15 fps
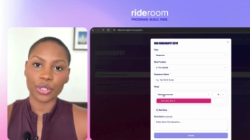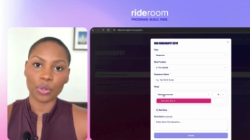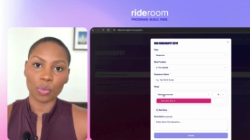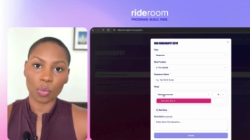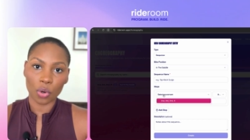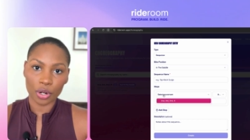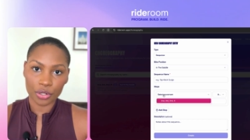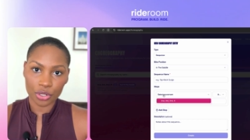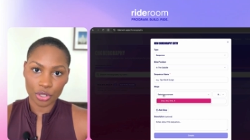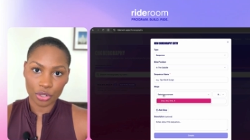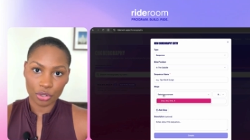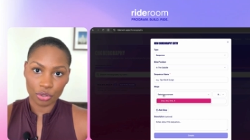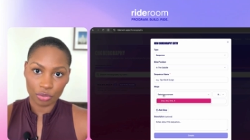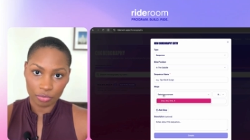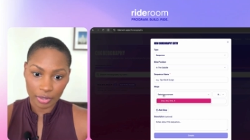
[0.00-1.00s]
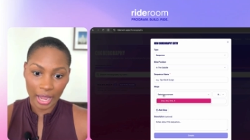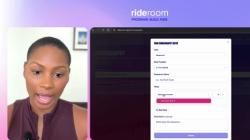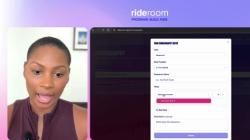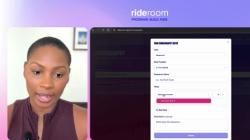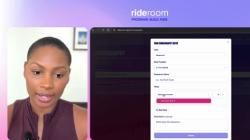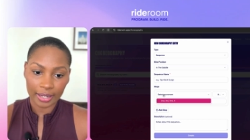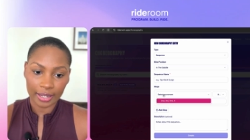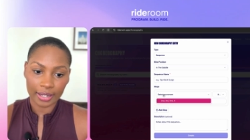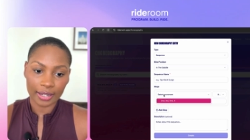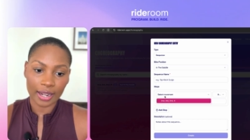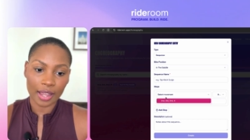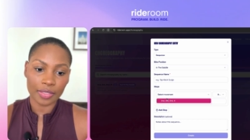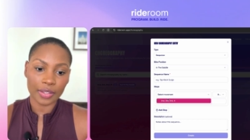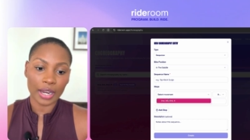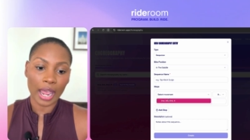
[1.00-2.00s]
you want to add in,
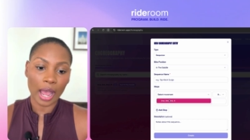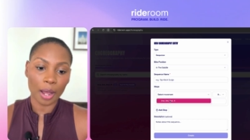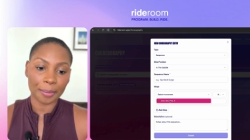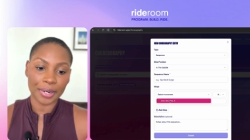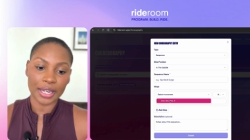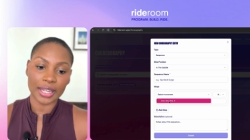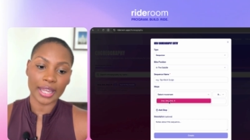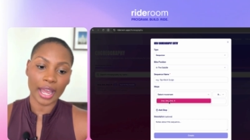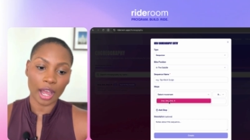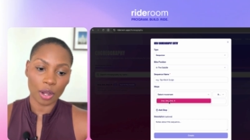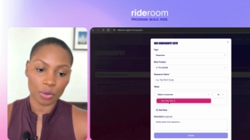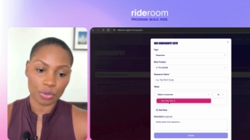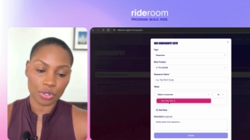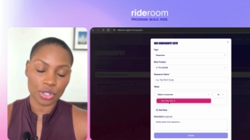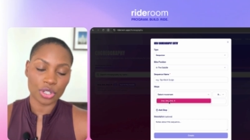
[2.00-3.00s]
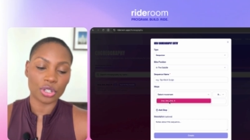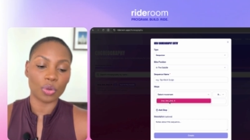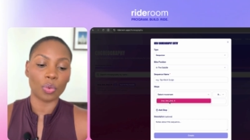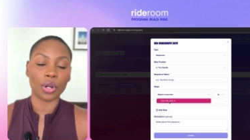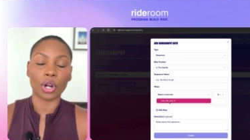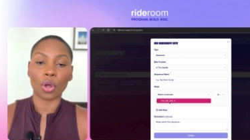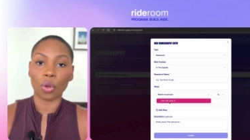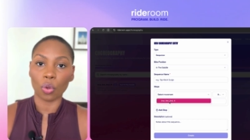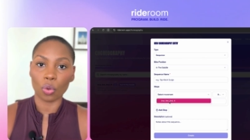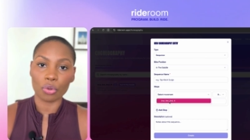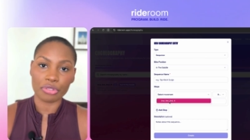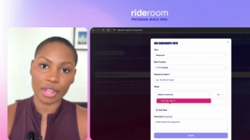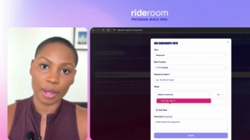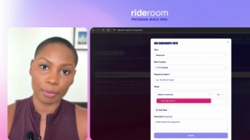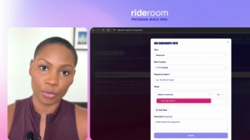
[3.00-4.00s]
and then how many counts you want to
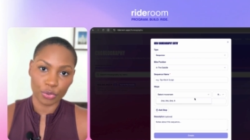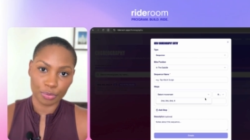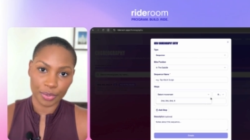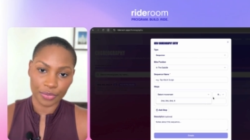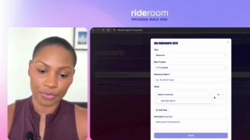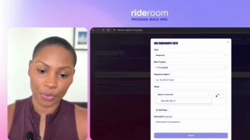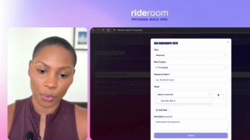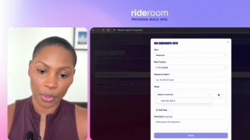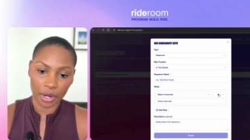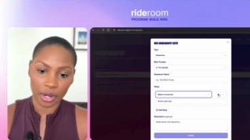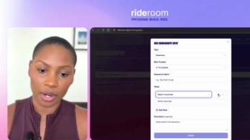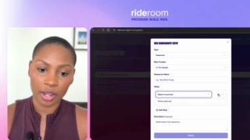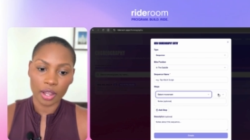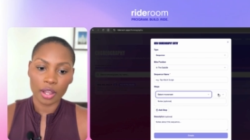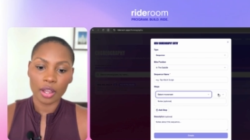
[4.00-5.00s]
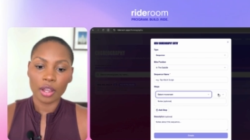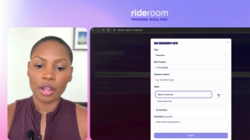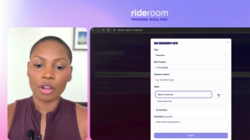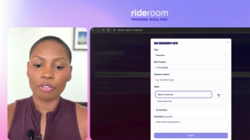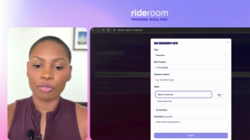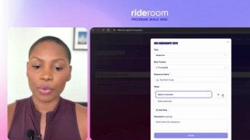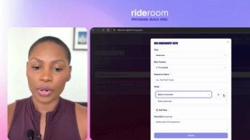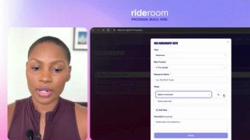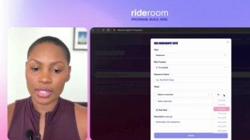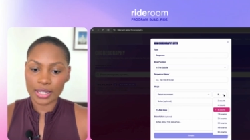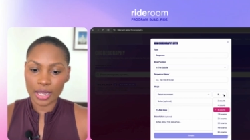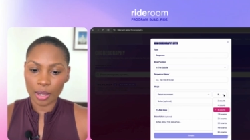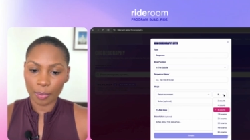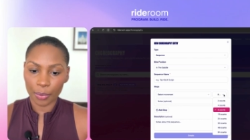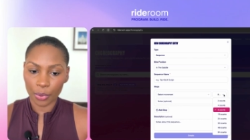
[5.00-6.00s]
hold that movement for. For
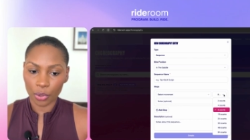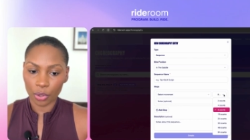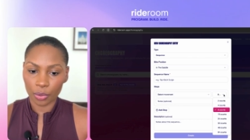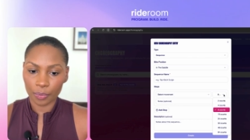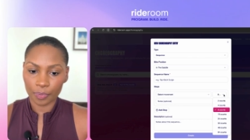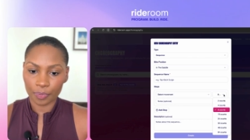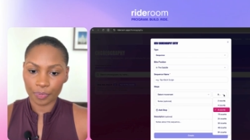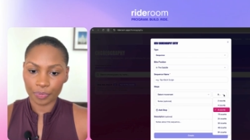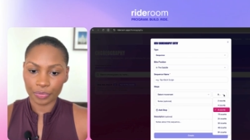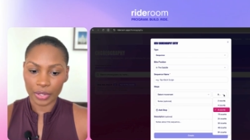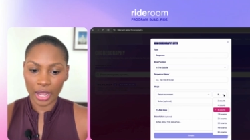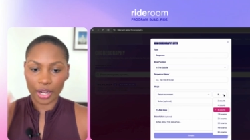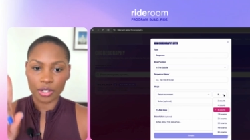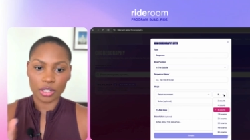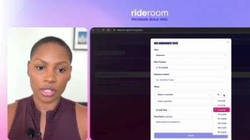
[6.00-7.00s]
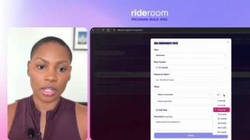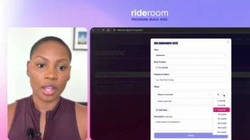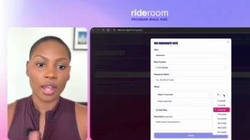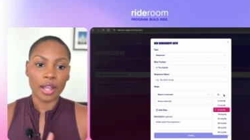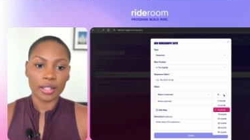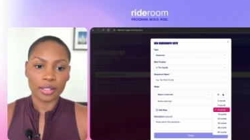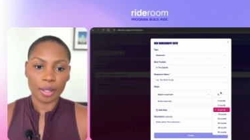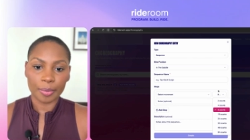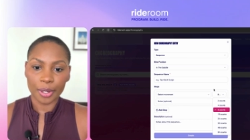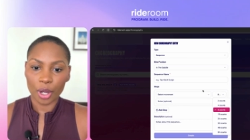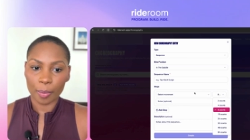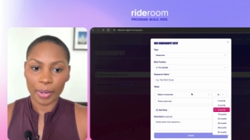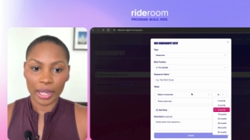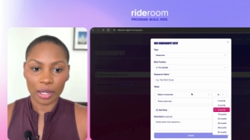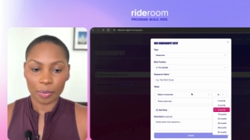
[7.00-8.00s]
example, actually, let me
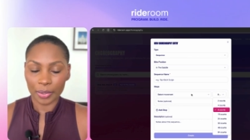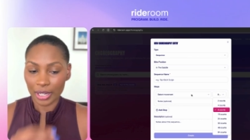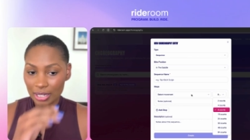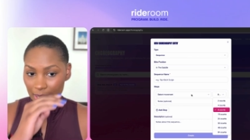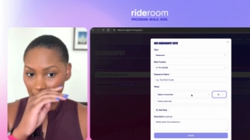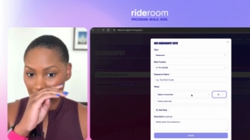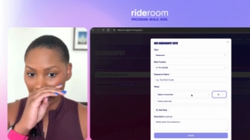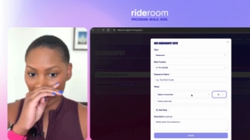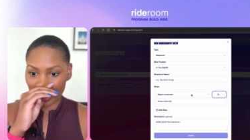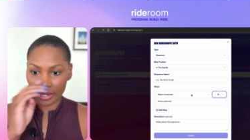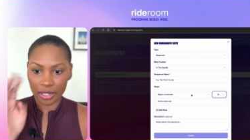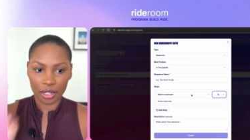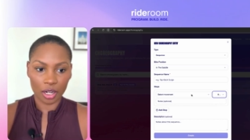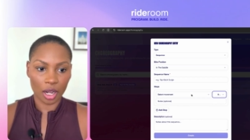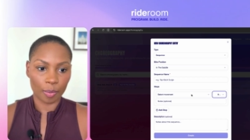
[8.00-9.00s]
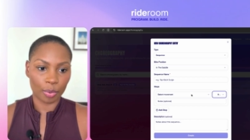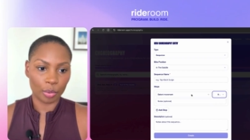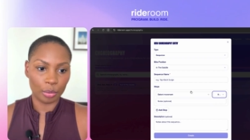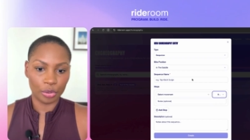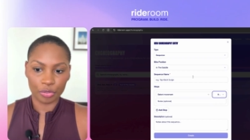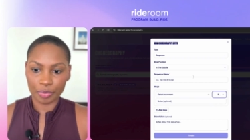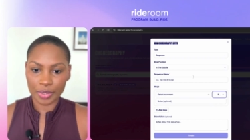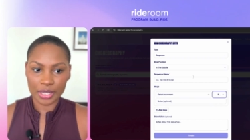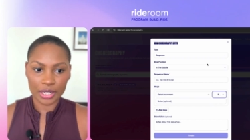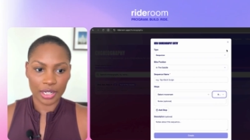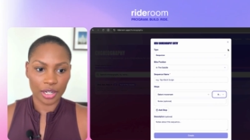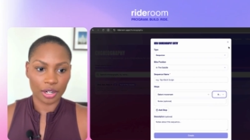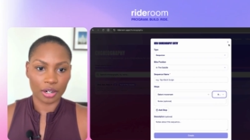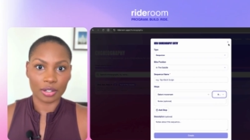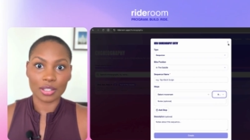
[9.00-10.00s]
go back because I need a couple movements in
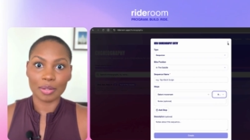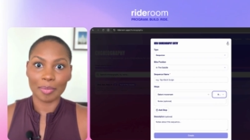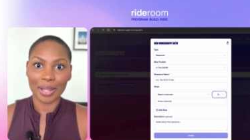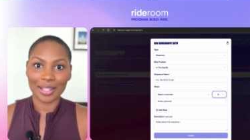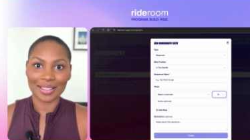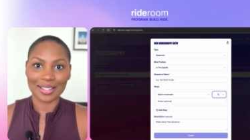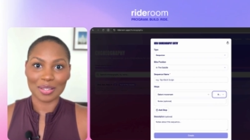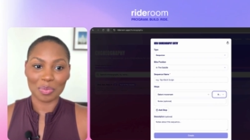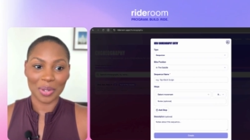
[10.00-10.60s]
here to make this